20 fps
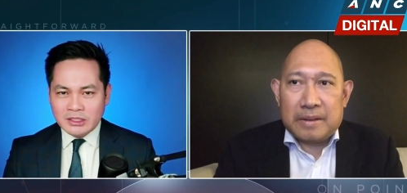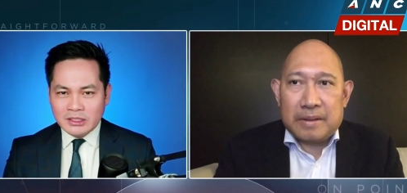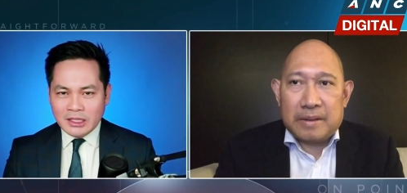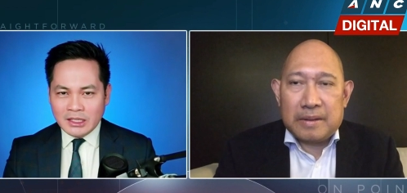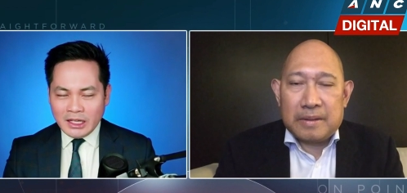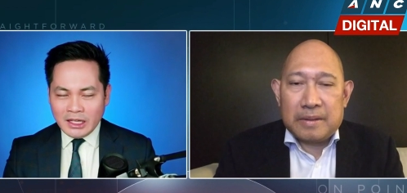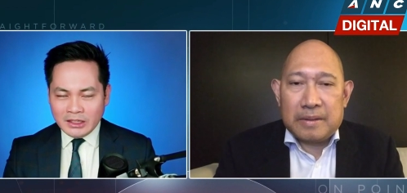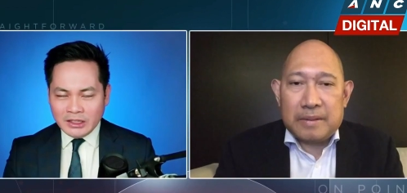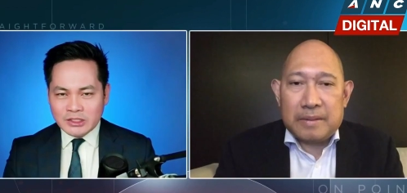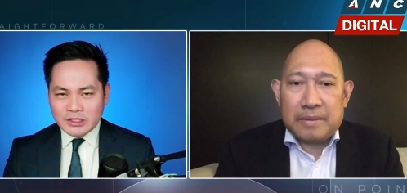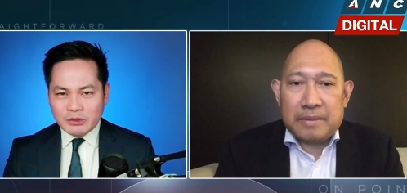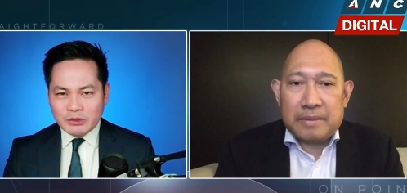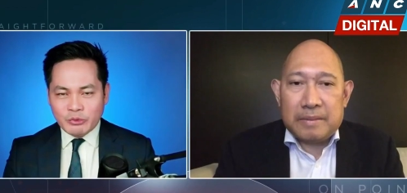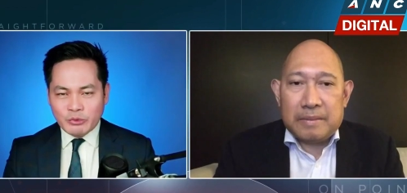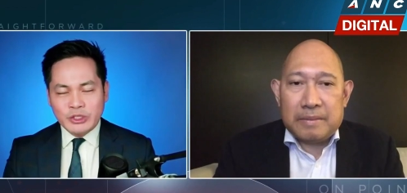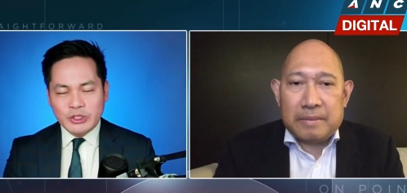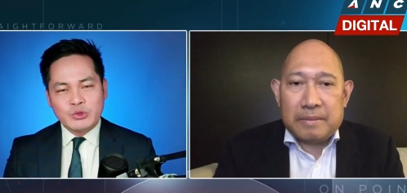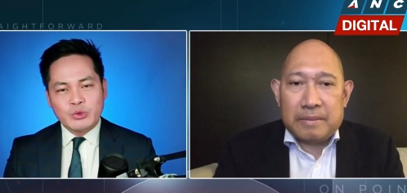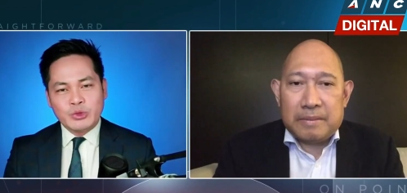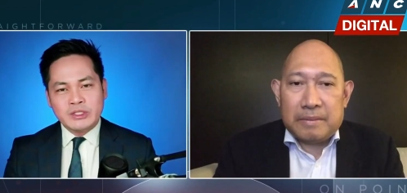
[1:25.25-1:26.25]
Speaker 1: the latest of
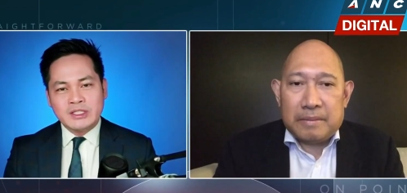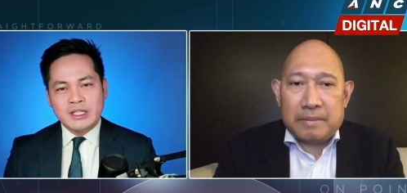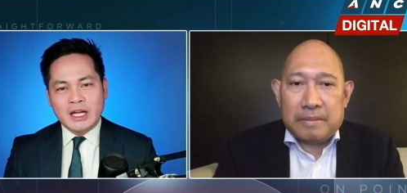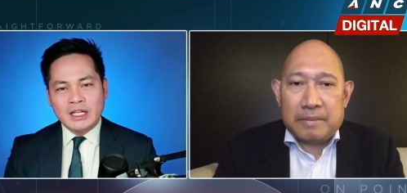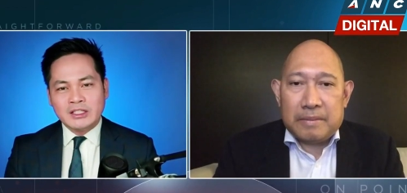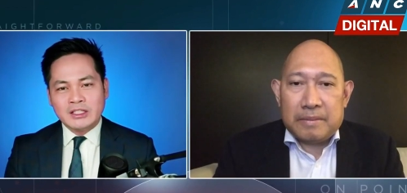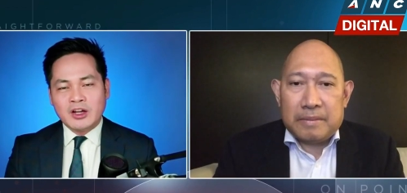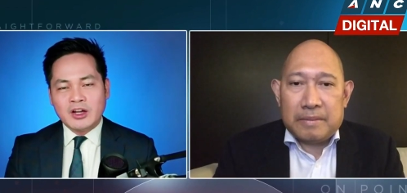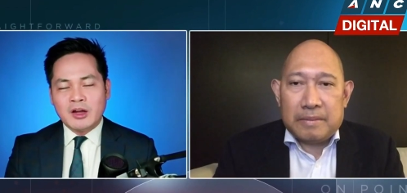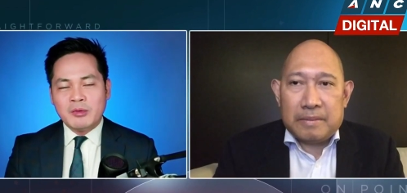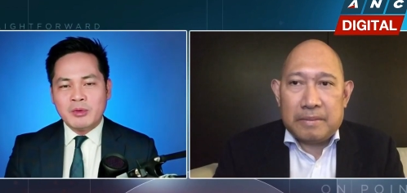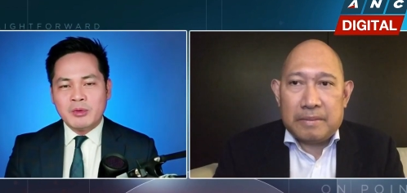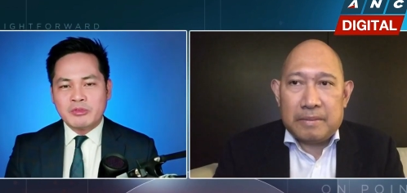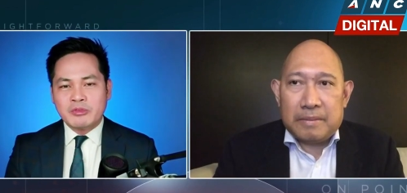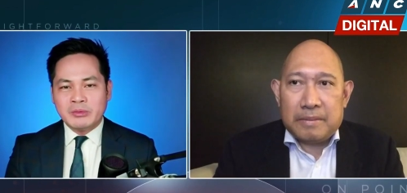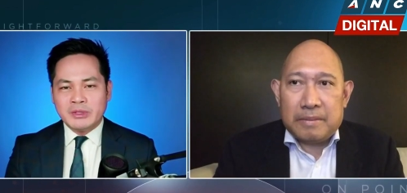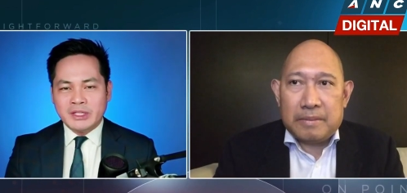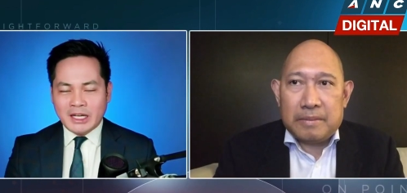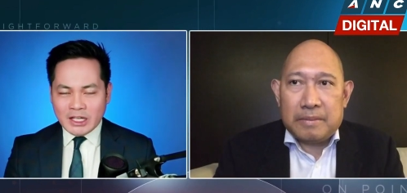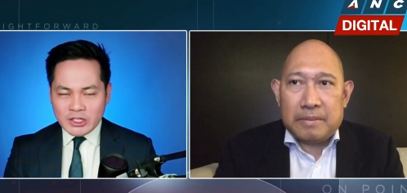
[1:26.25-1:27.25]
which was that coming
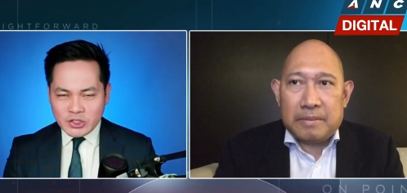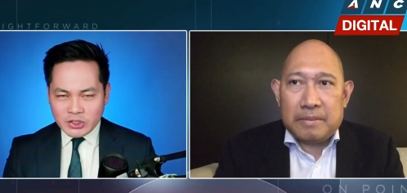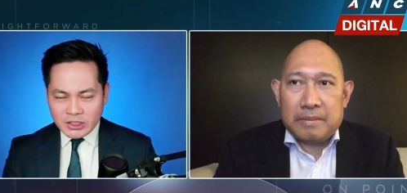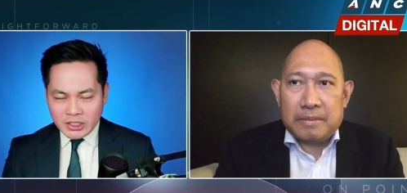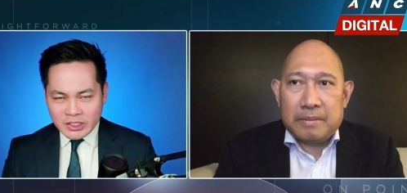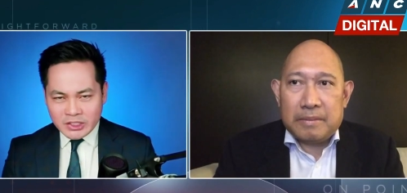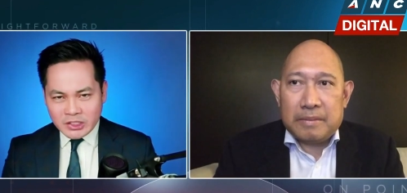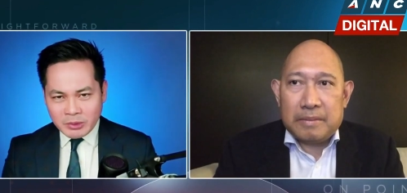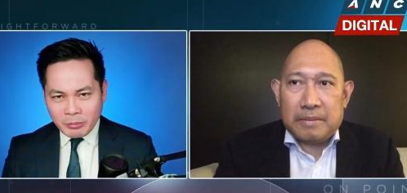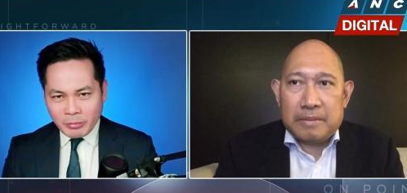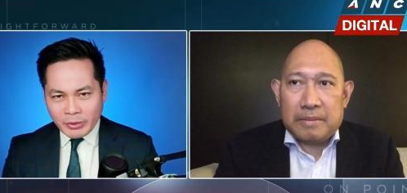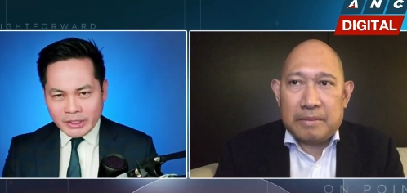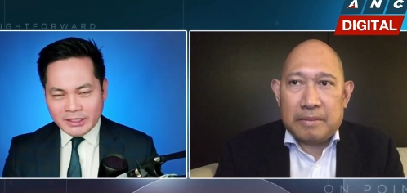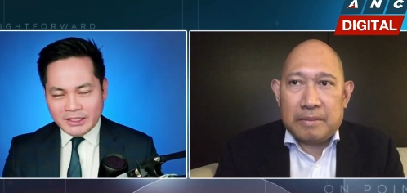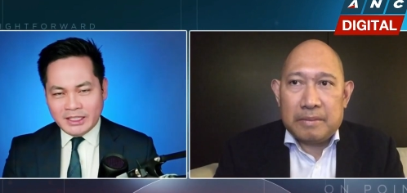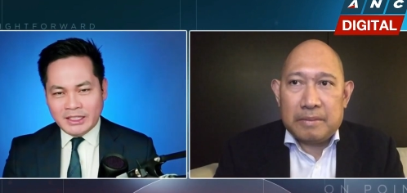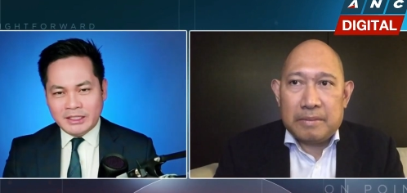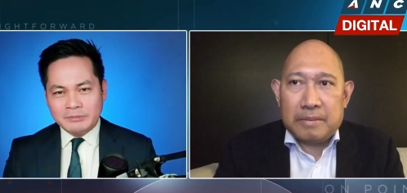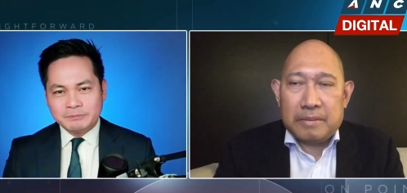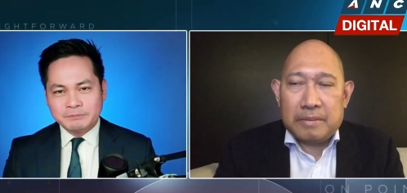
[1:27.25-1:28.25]
from the Nacionalista
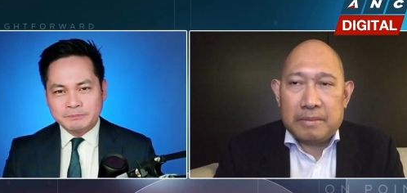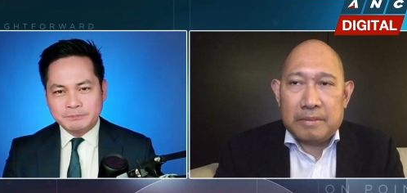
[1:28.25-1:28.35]
Party.